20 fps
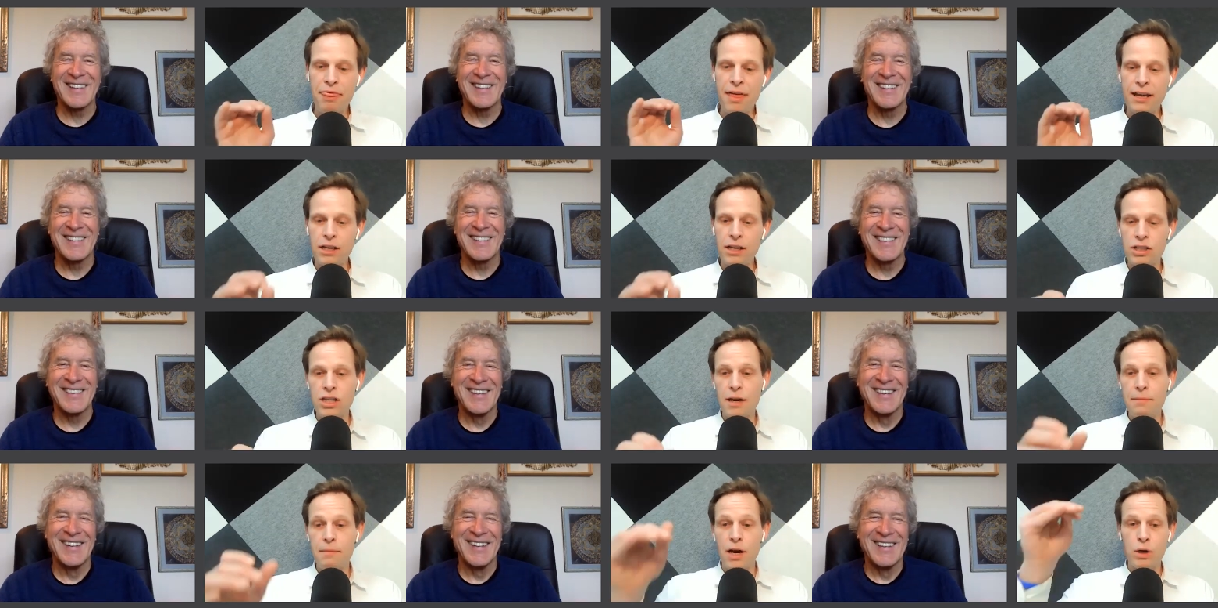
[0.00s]
Speaker 1: thank you
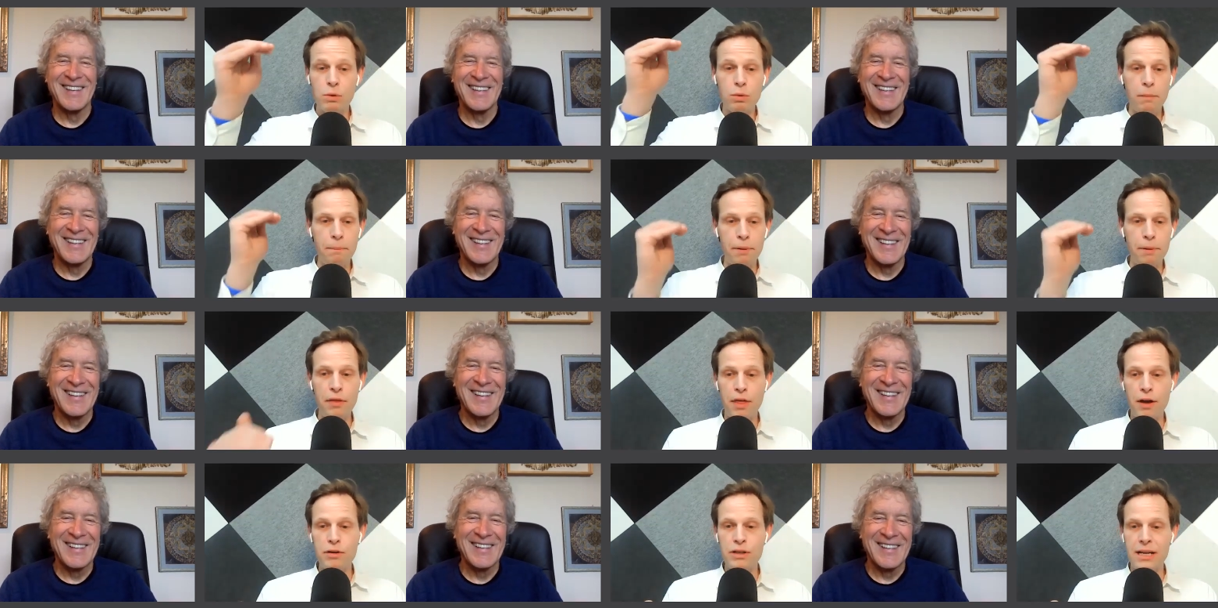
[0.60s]
so much. We'll
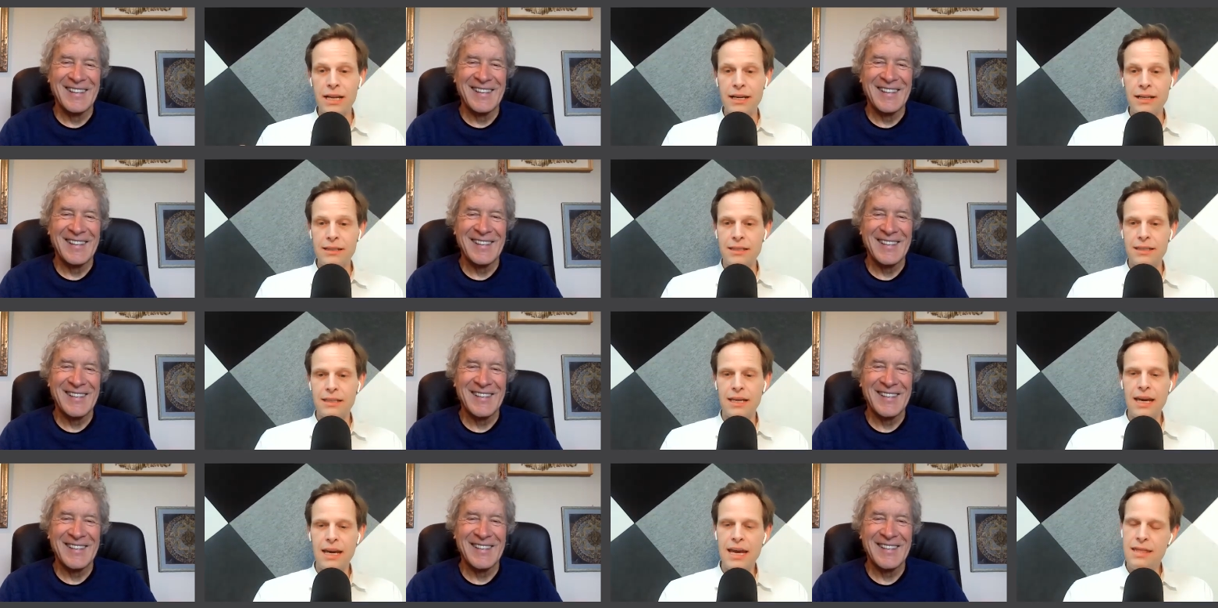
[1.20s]
put those
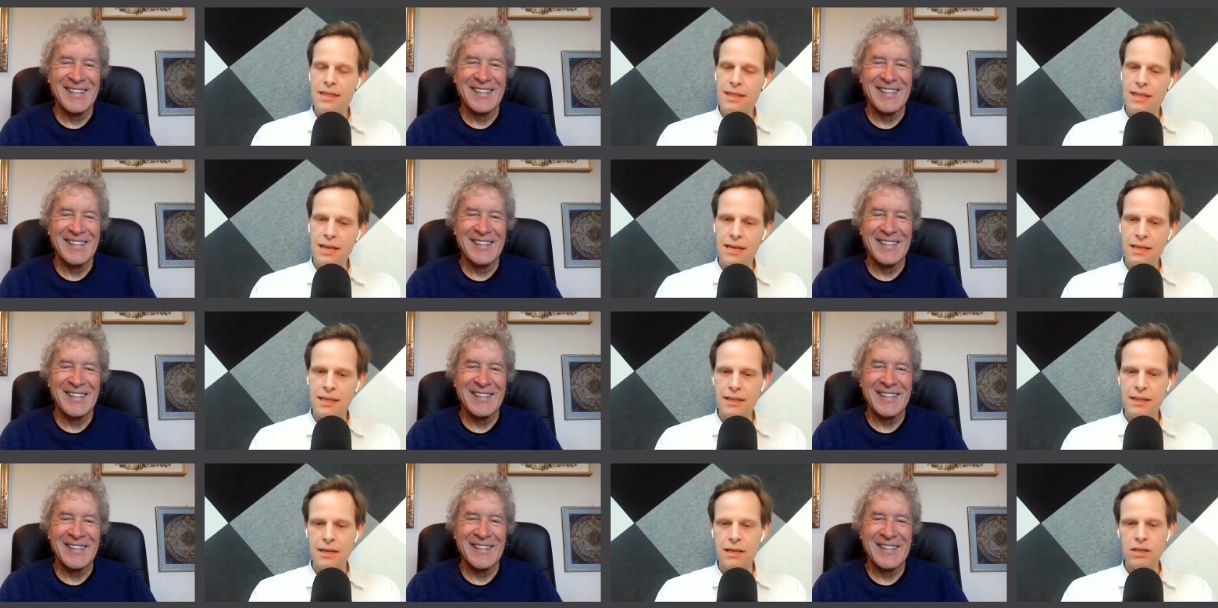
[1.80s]
links in
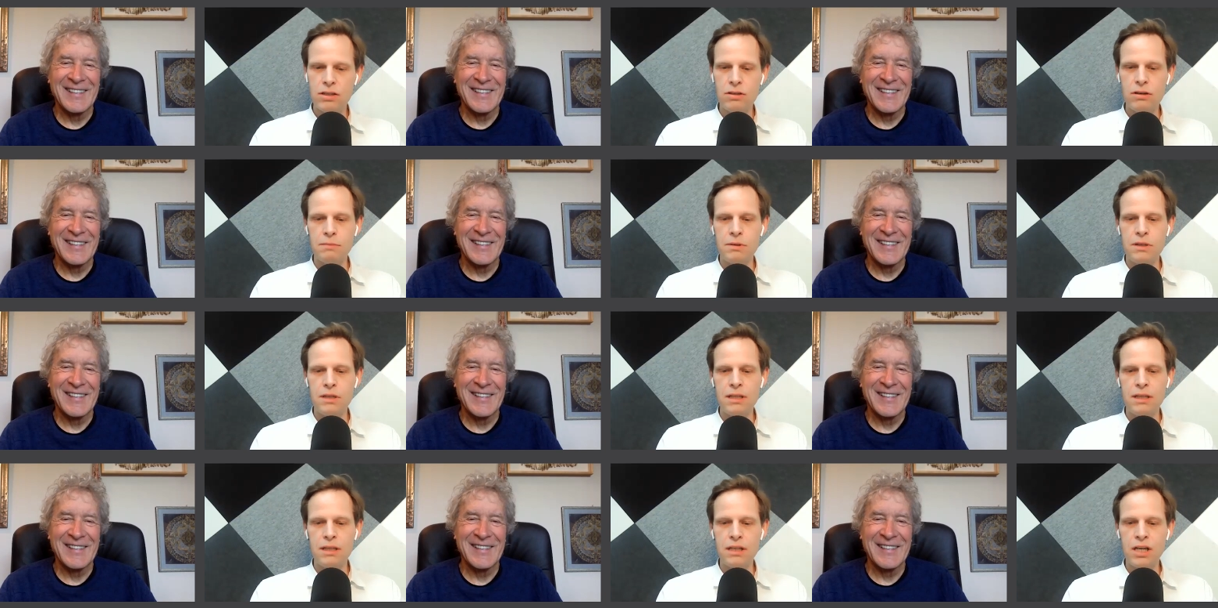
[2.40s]
the
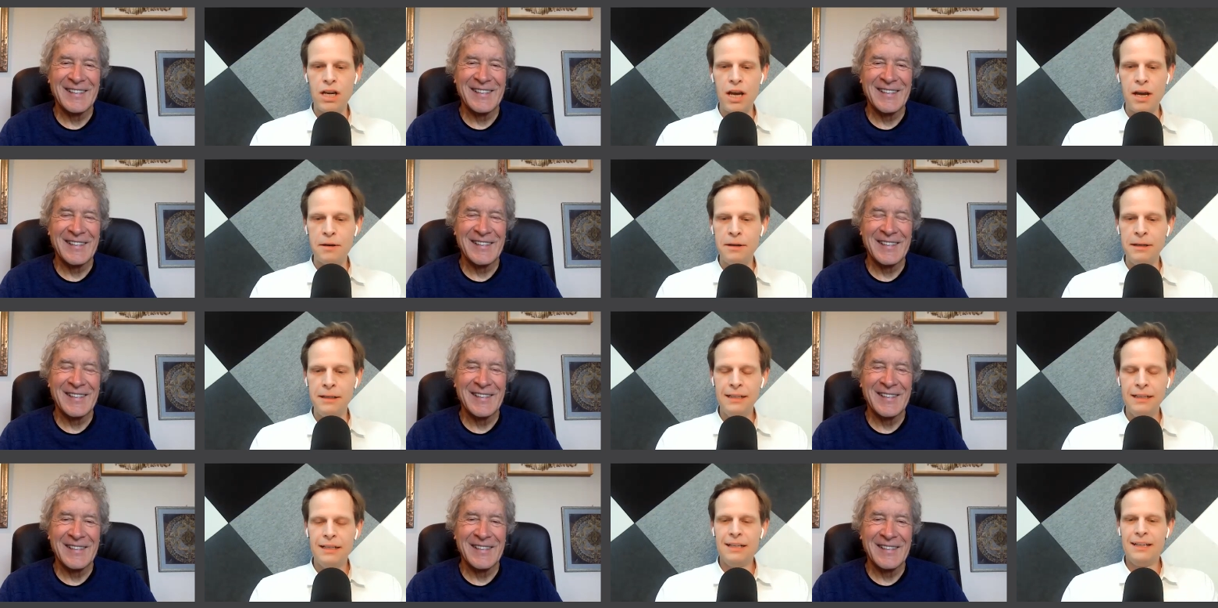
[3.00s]
description of the show.
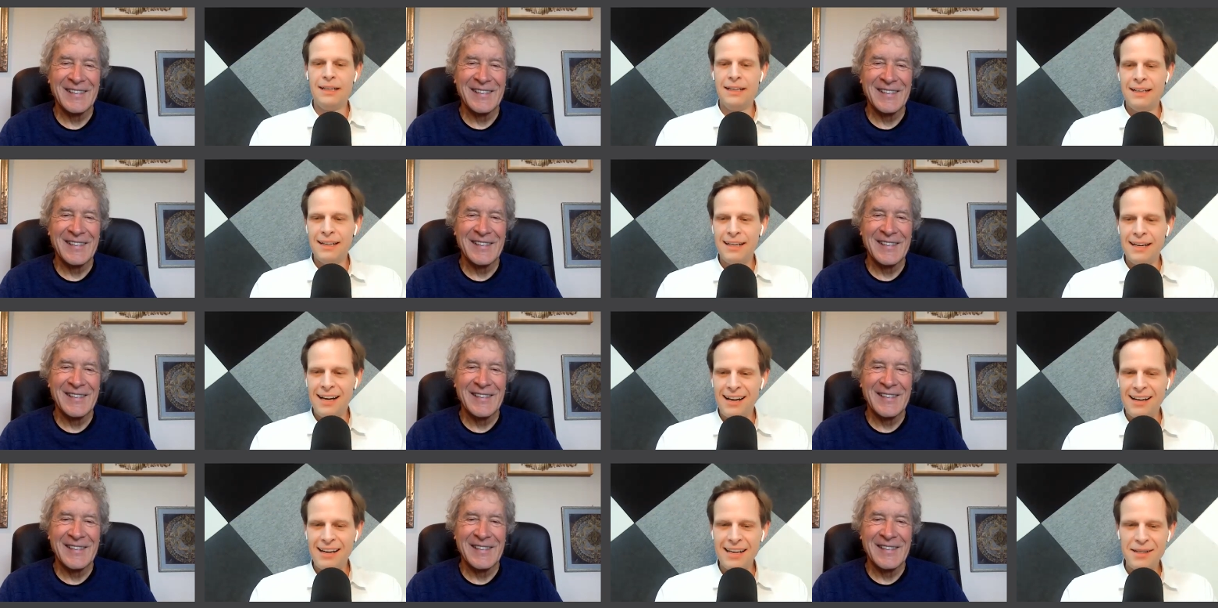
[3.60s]

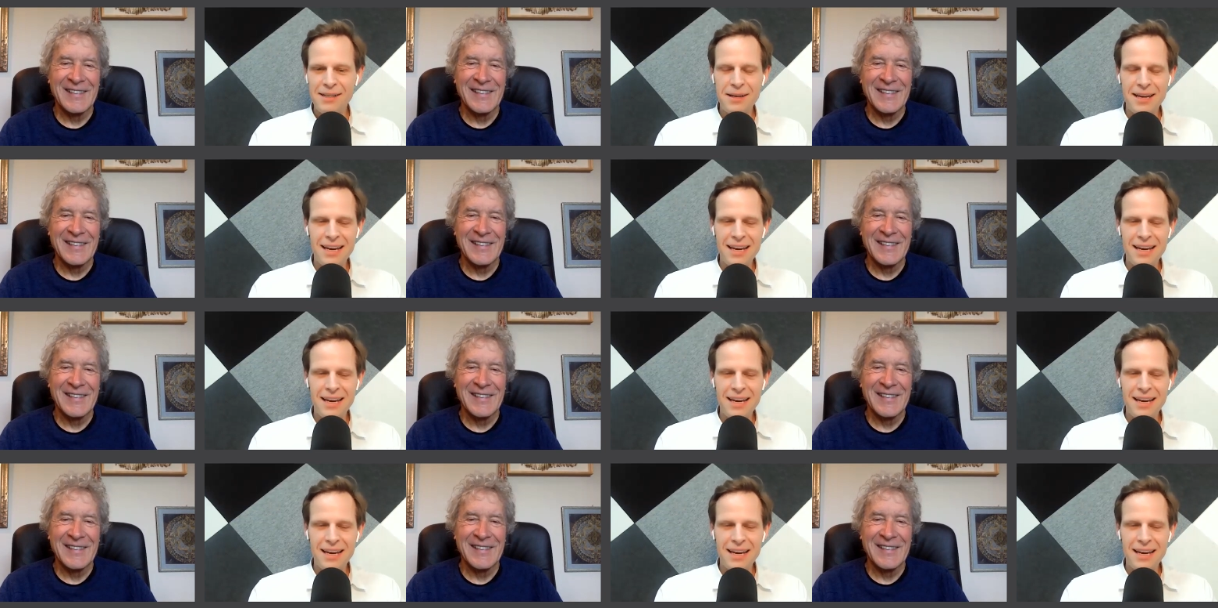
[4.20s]
I'll let you